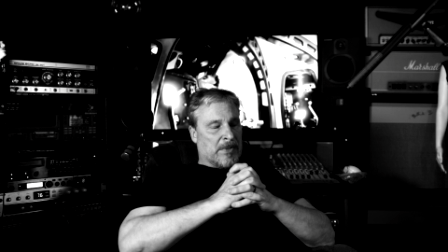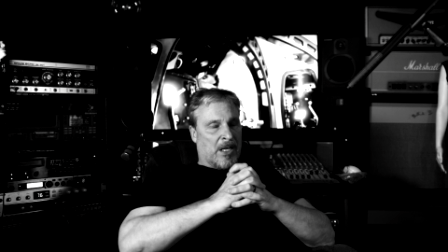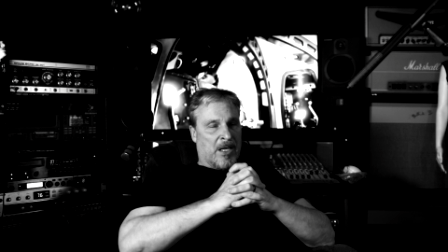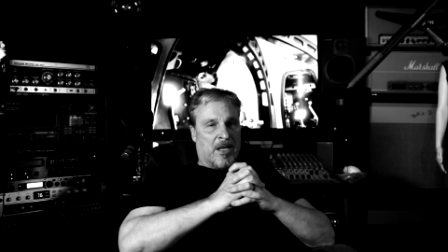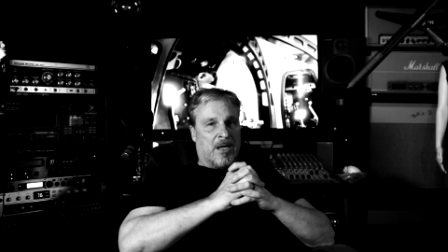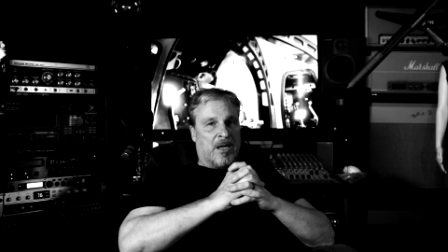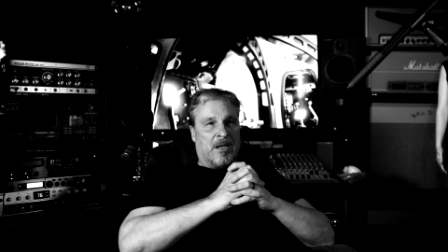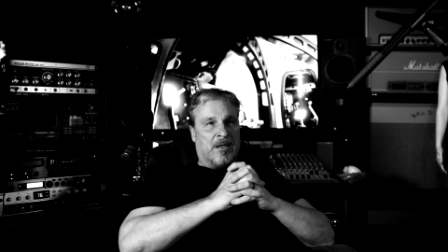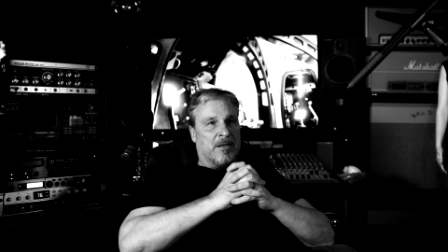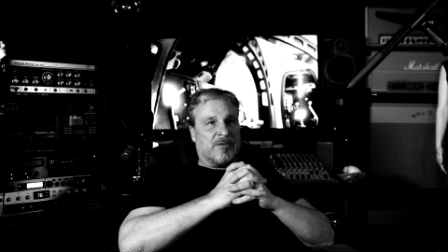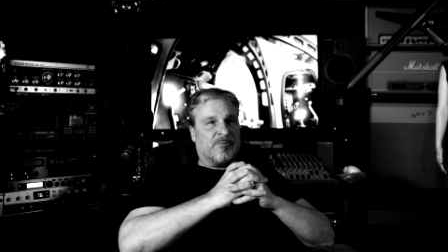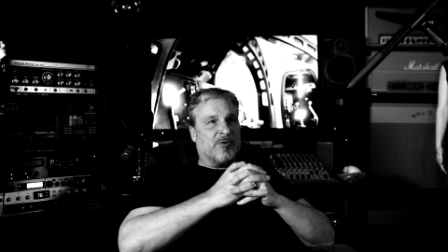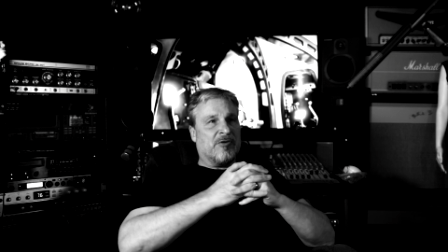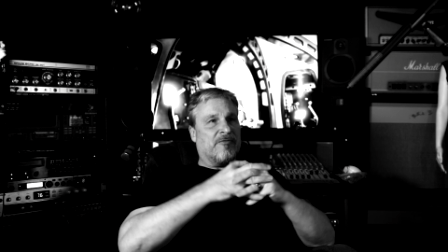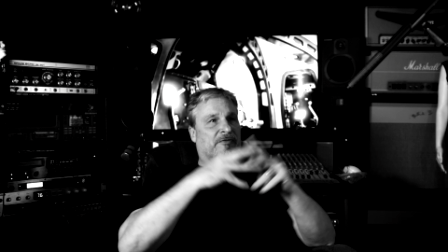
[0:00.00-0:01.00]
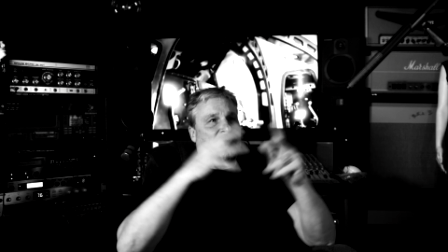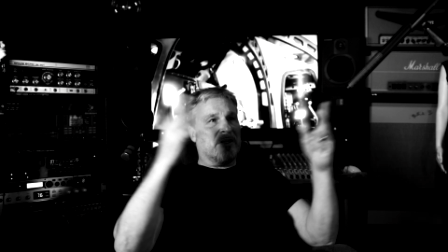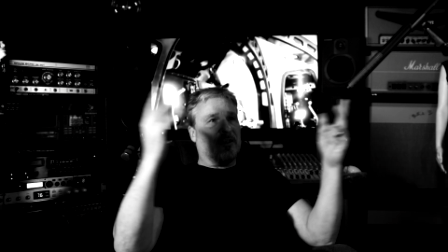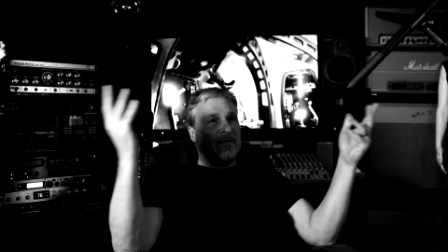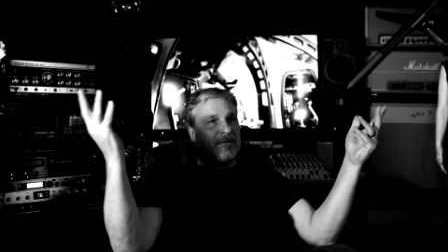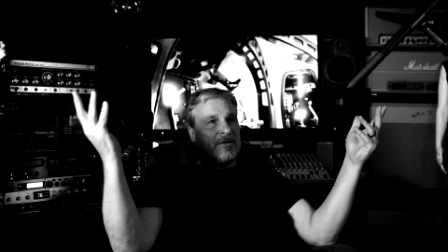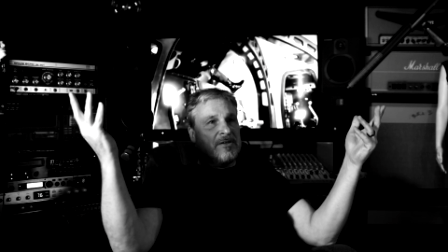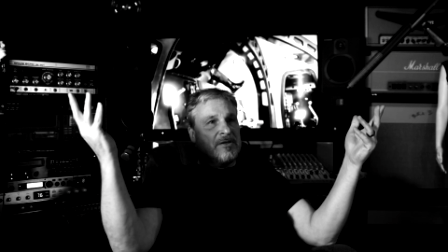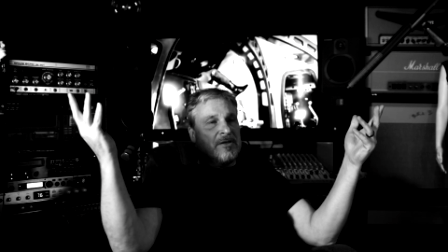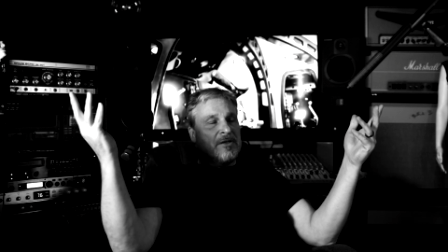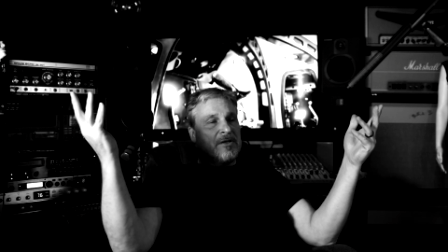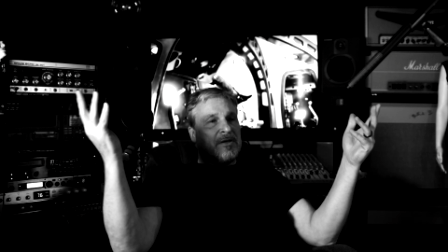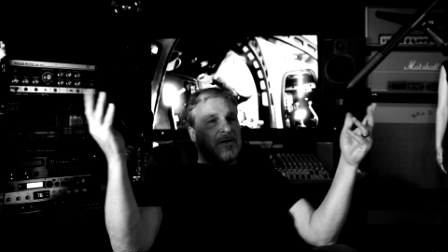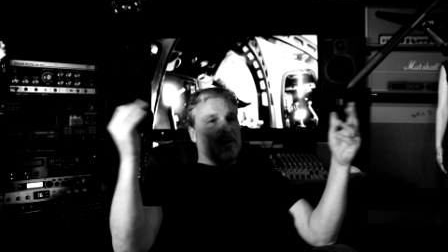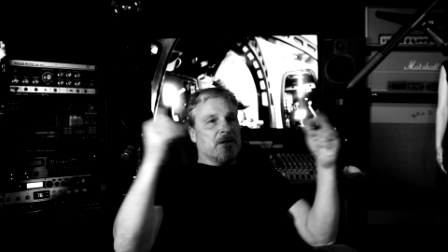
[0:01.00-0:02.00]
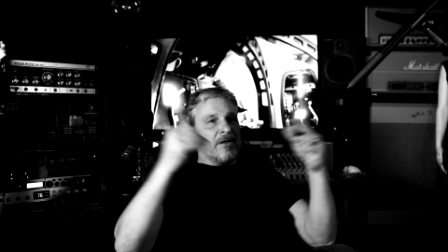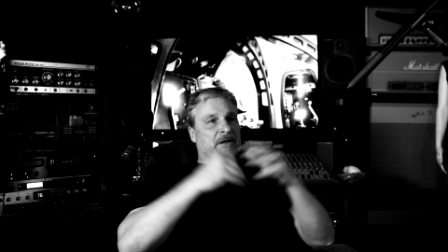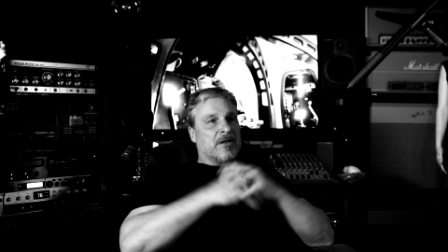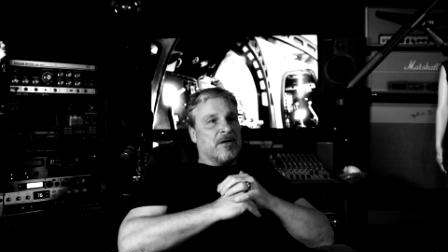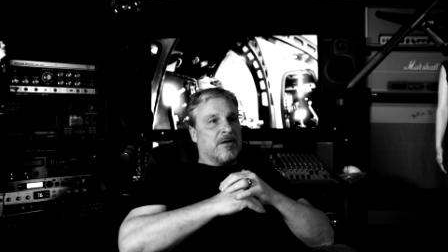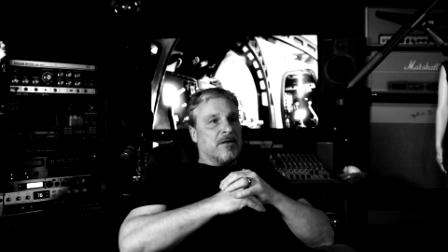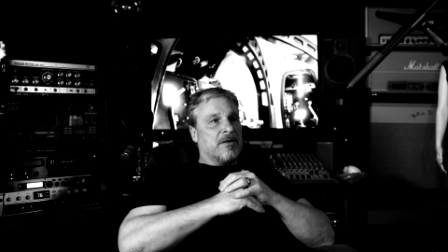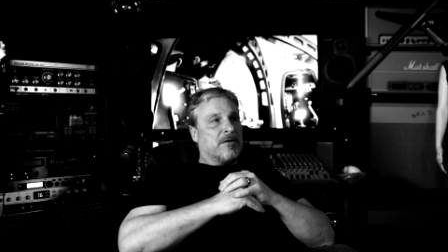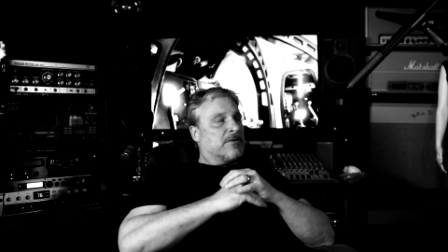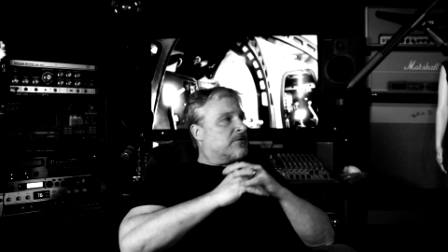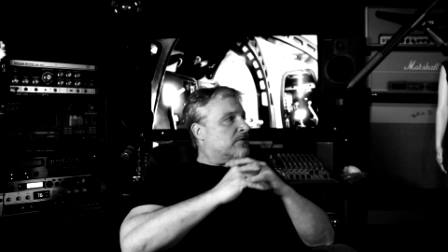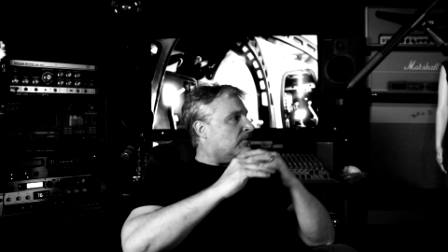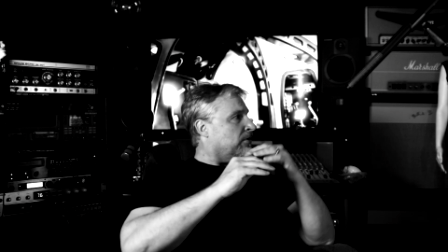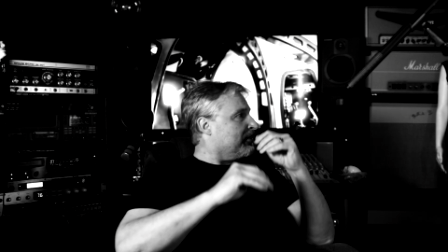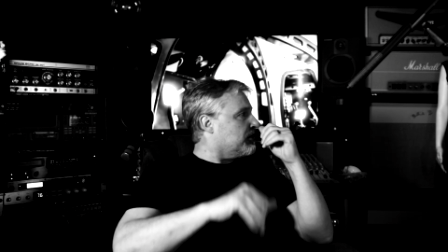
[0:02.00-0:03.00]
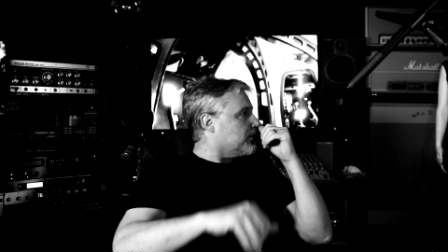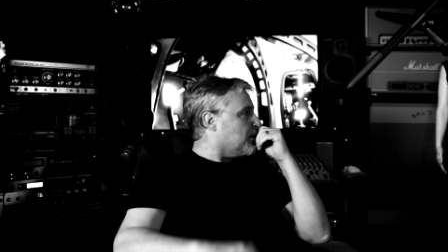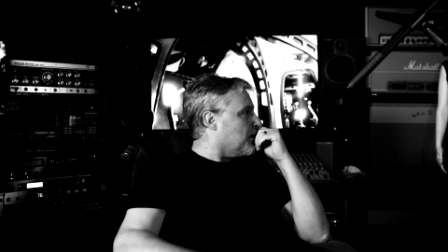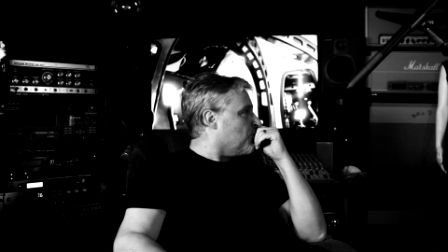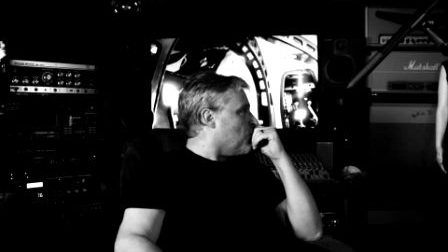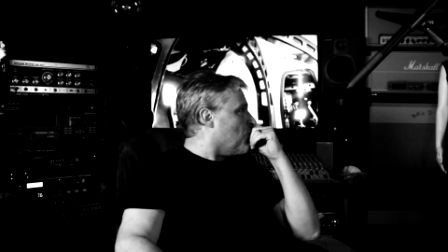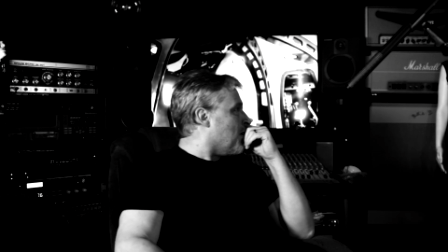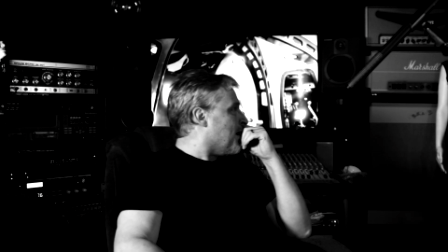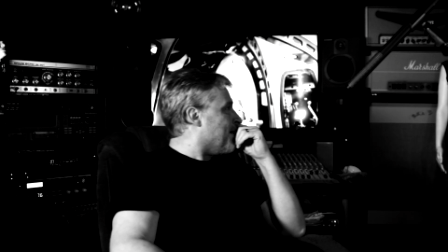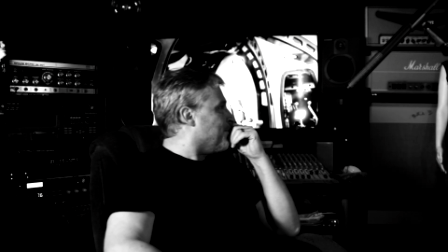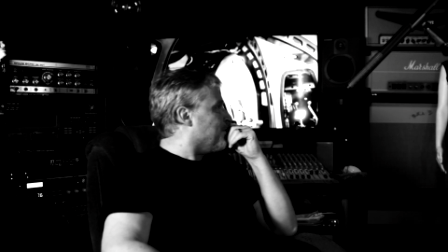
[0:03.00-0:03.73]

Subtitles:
And it's beautiful. I love it. And so I decided, well, while